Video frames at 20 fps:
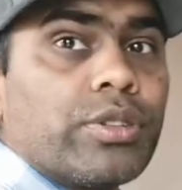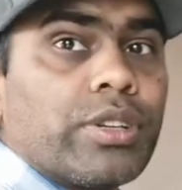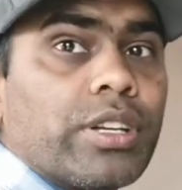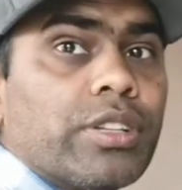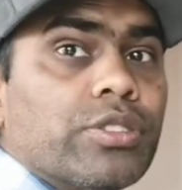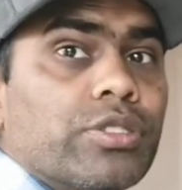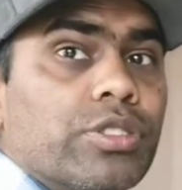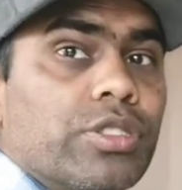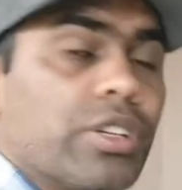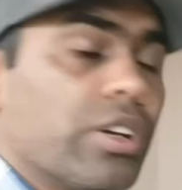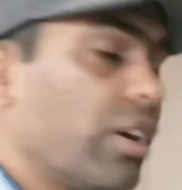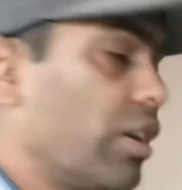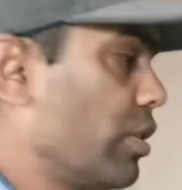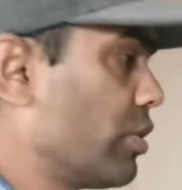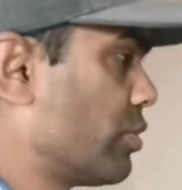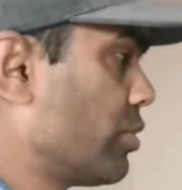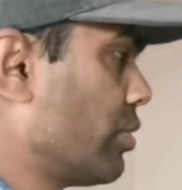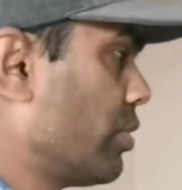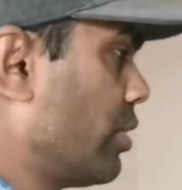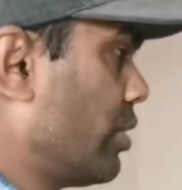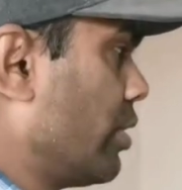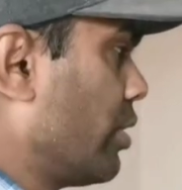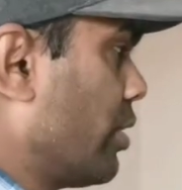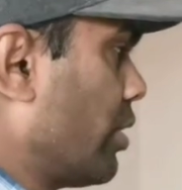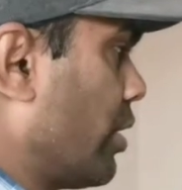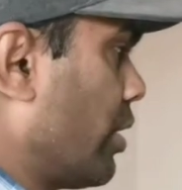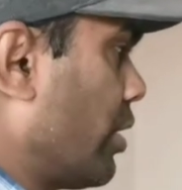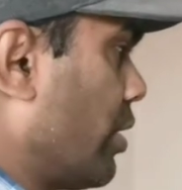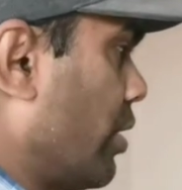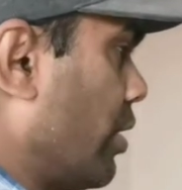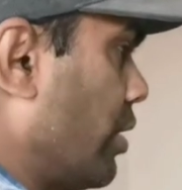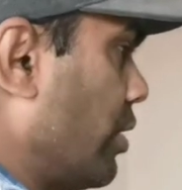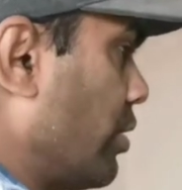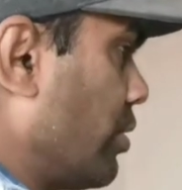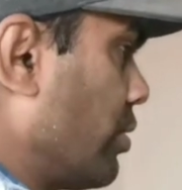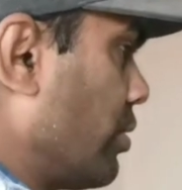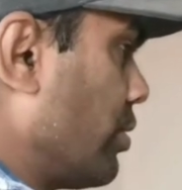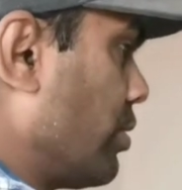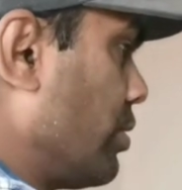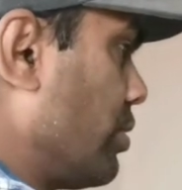you can see also here
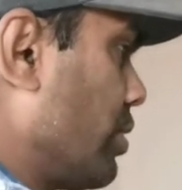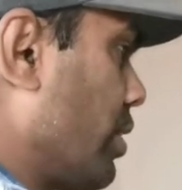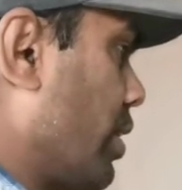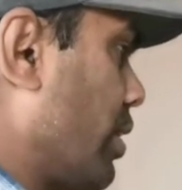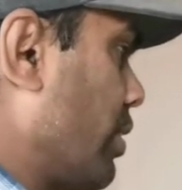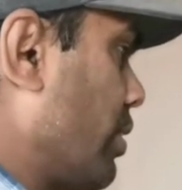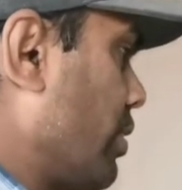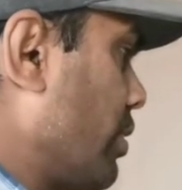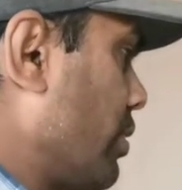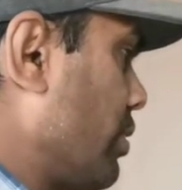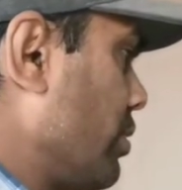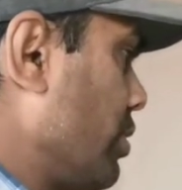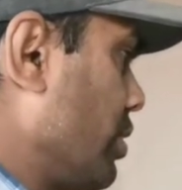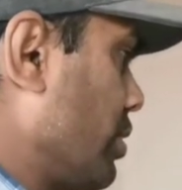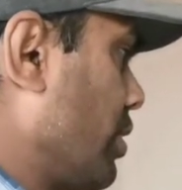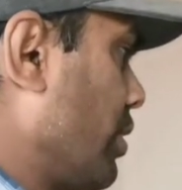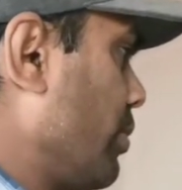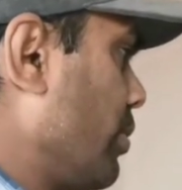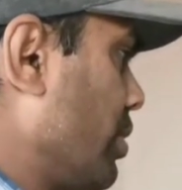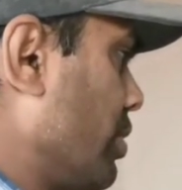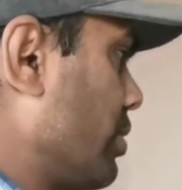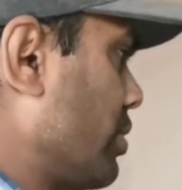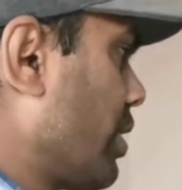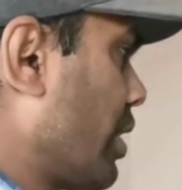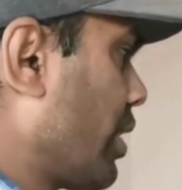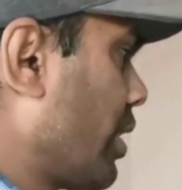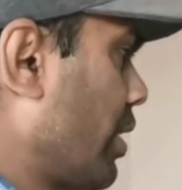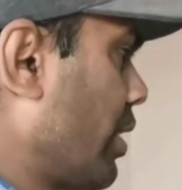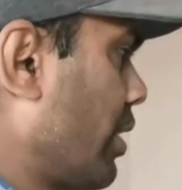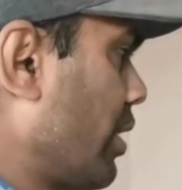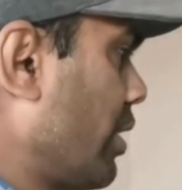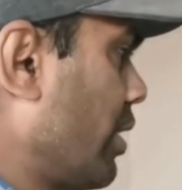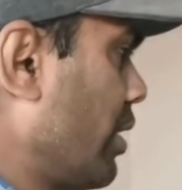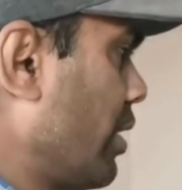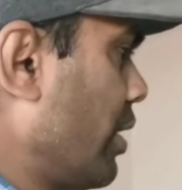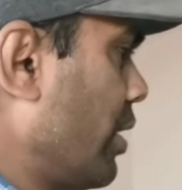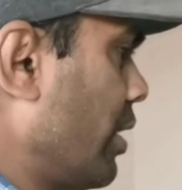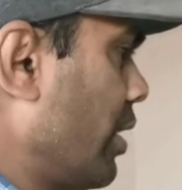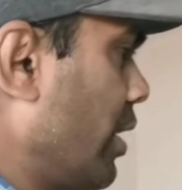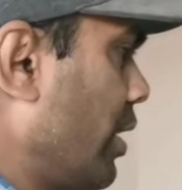according to your desire just give me a
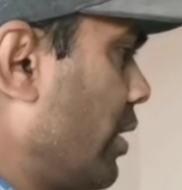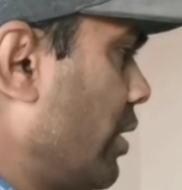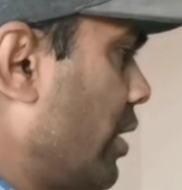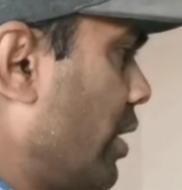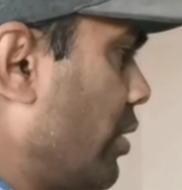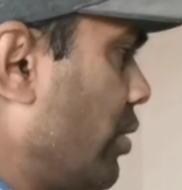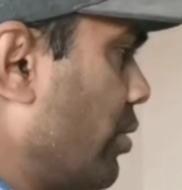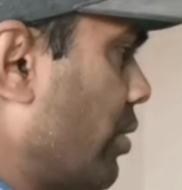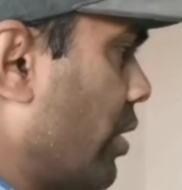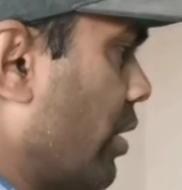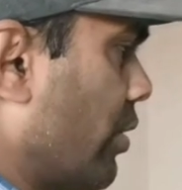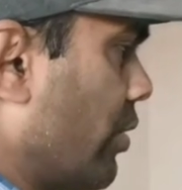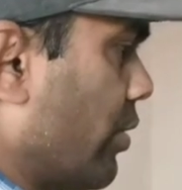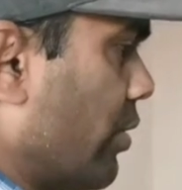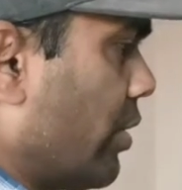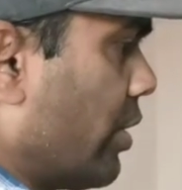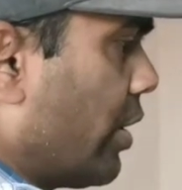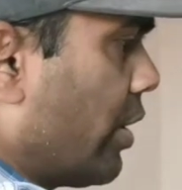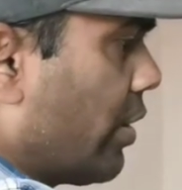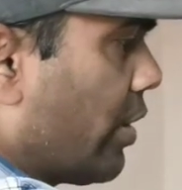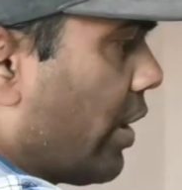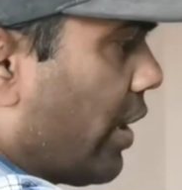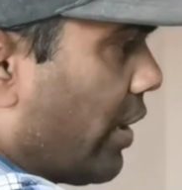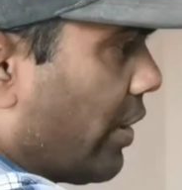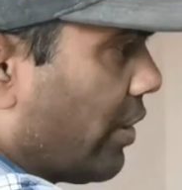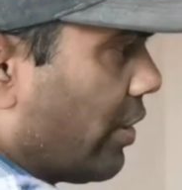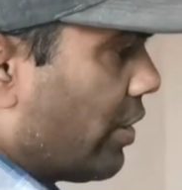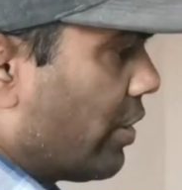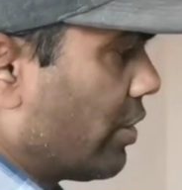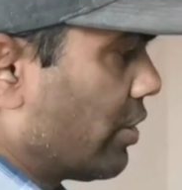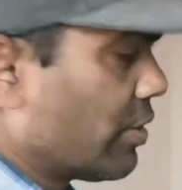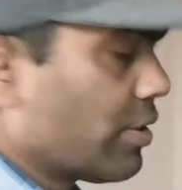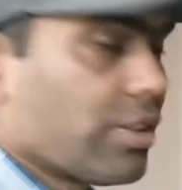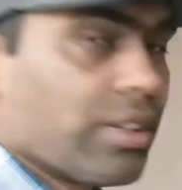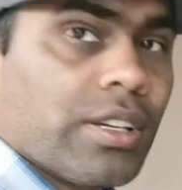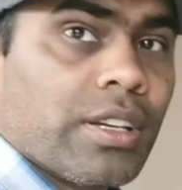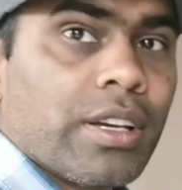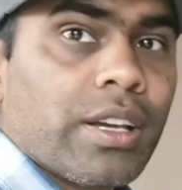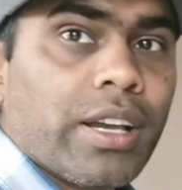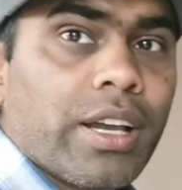second and then you can rotate like
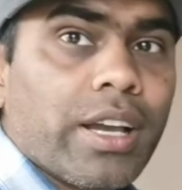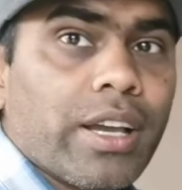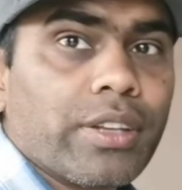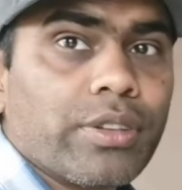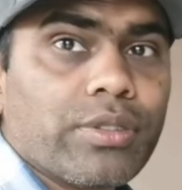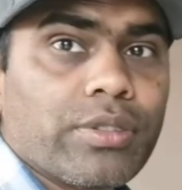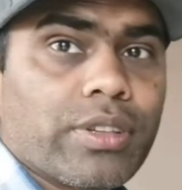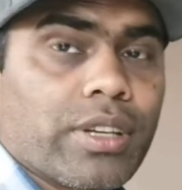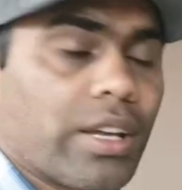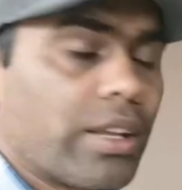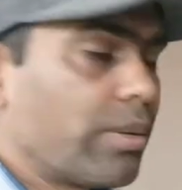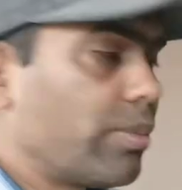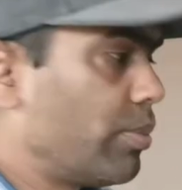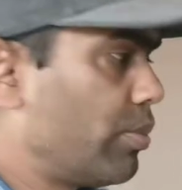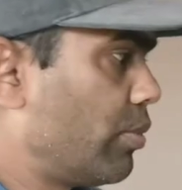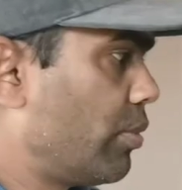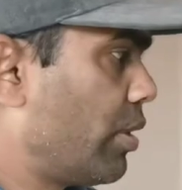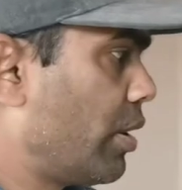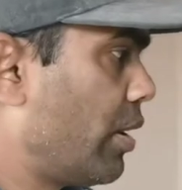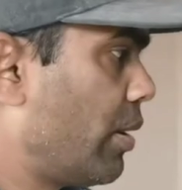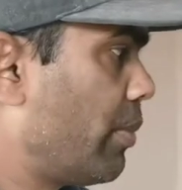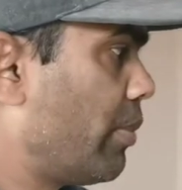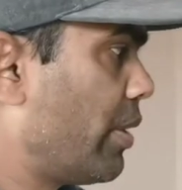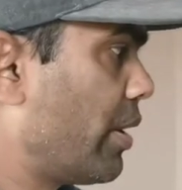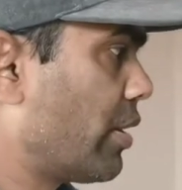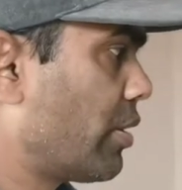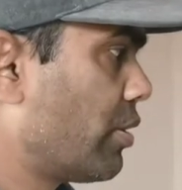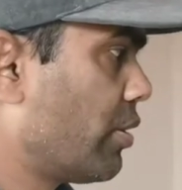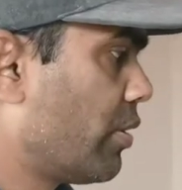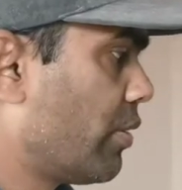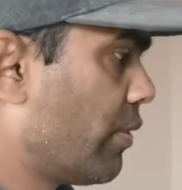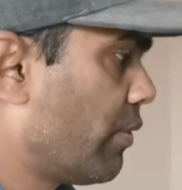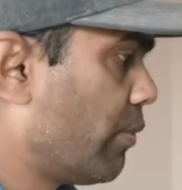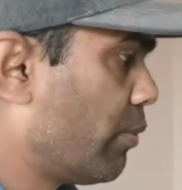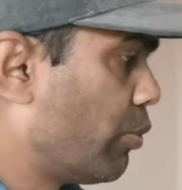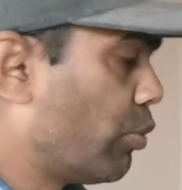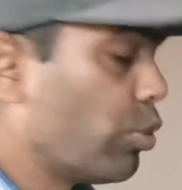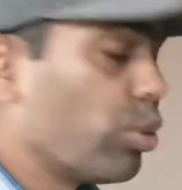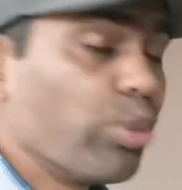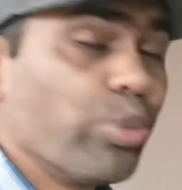this and you can uh, make your
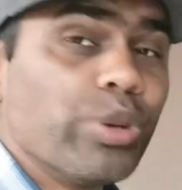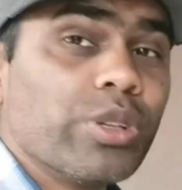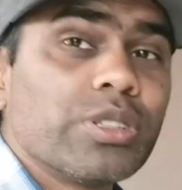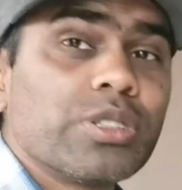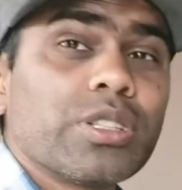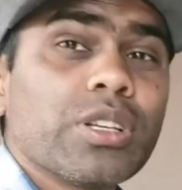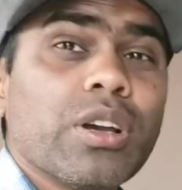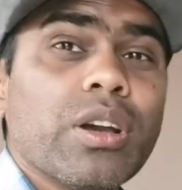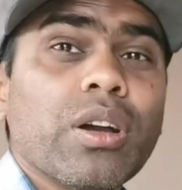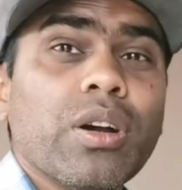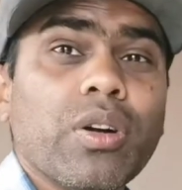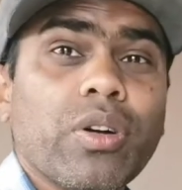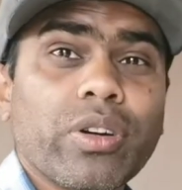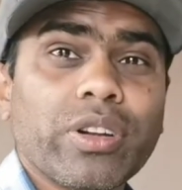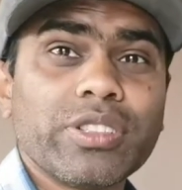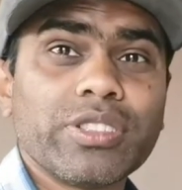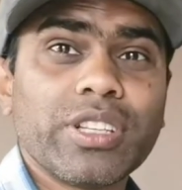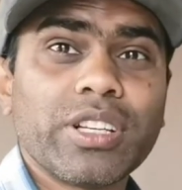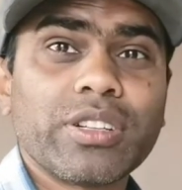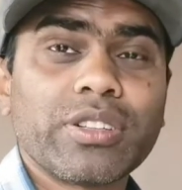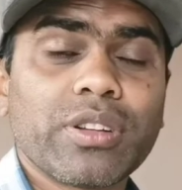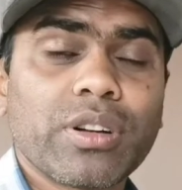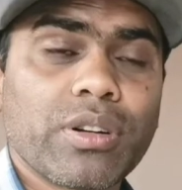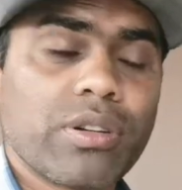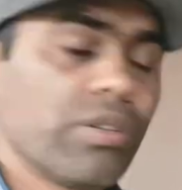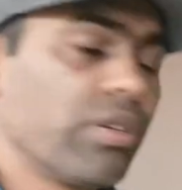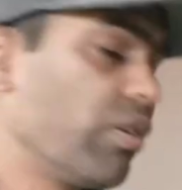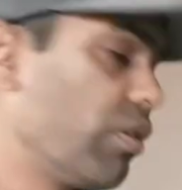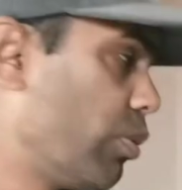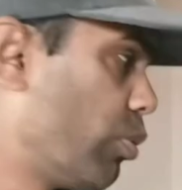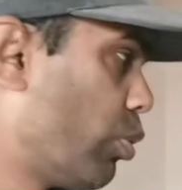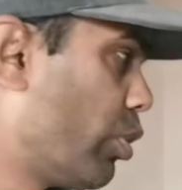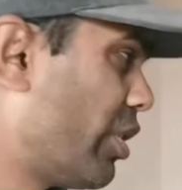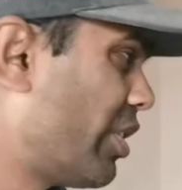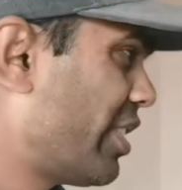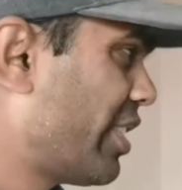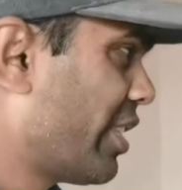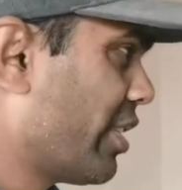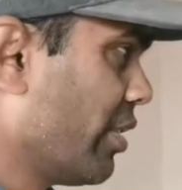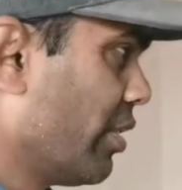movies uh, horizontal or
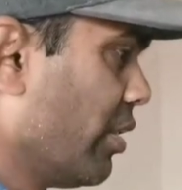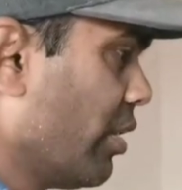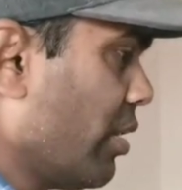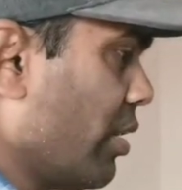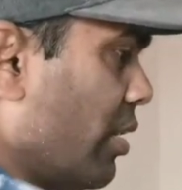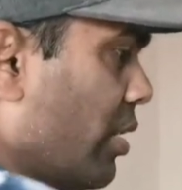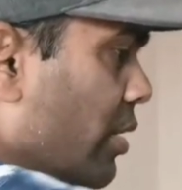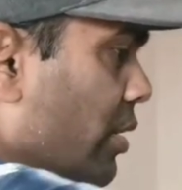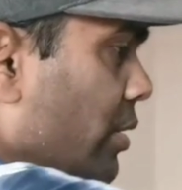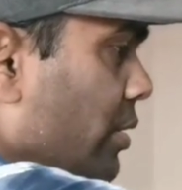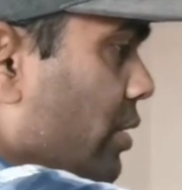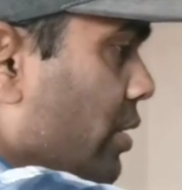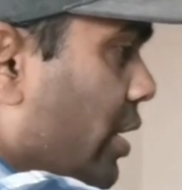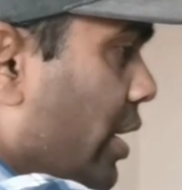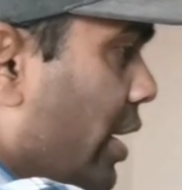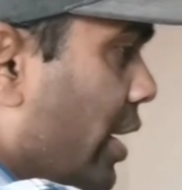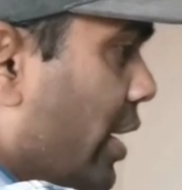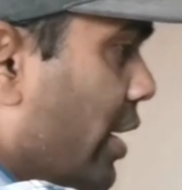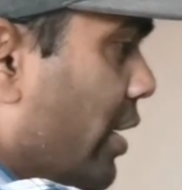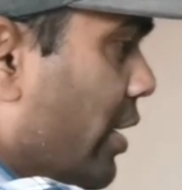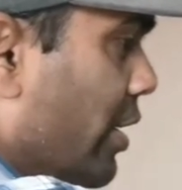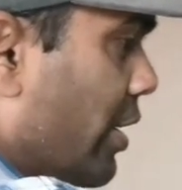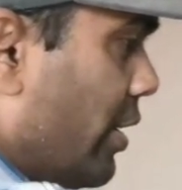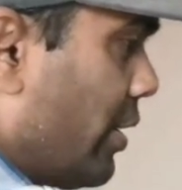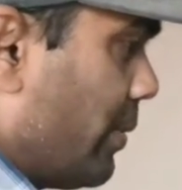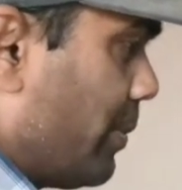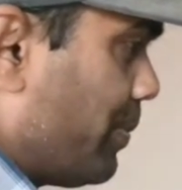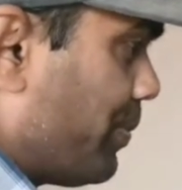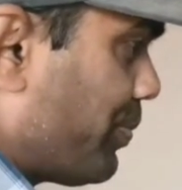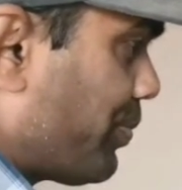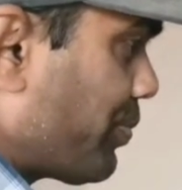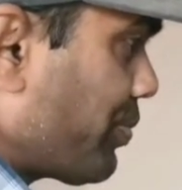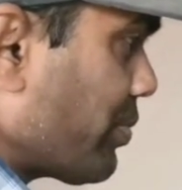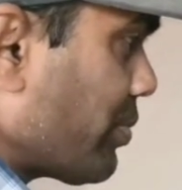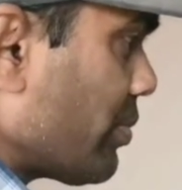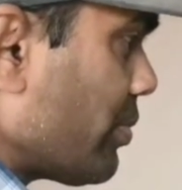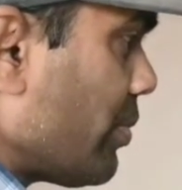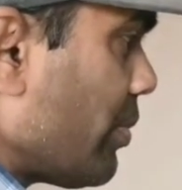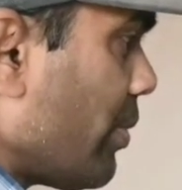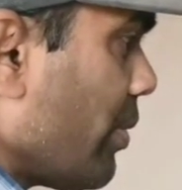vertical and uh,
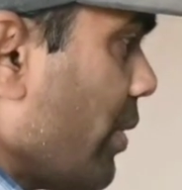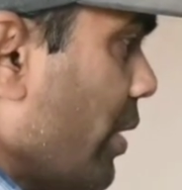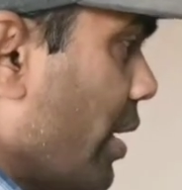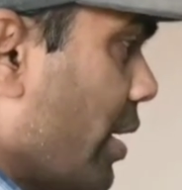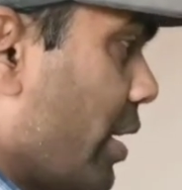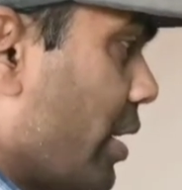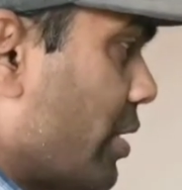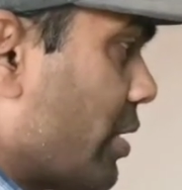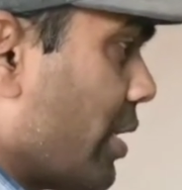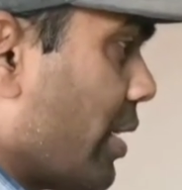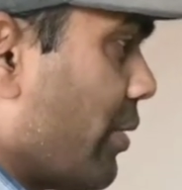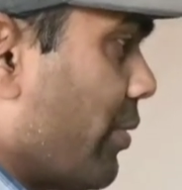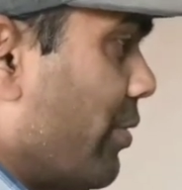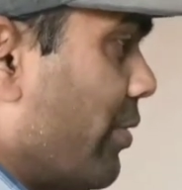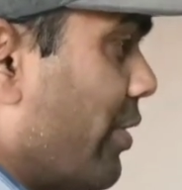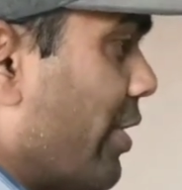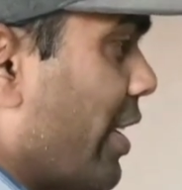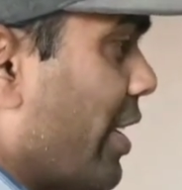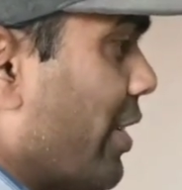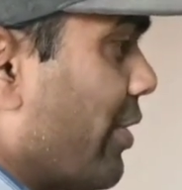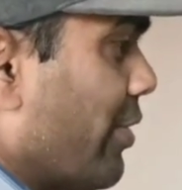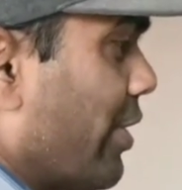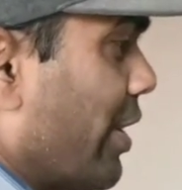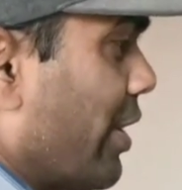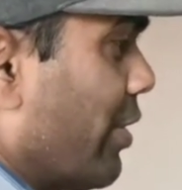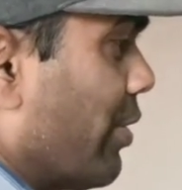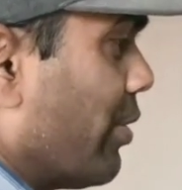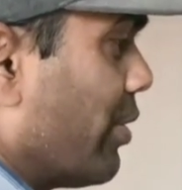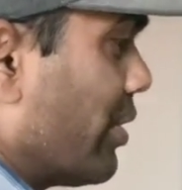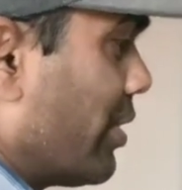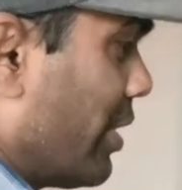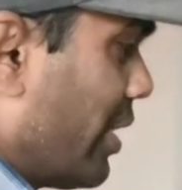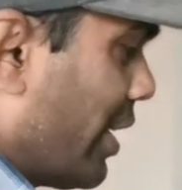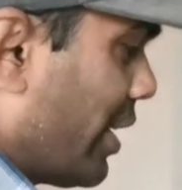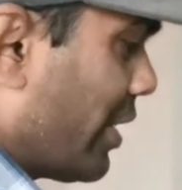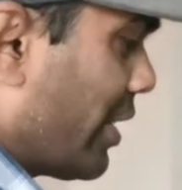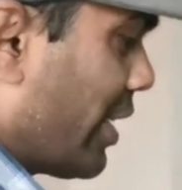it's a very very good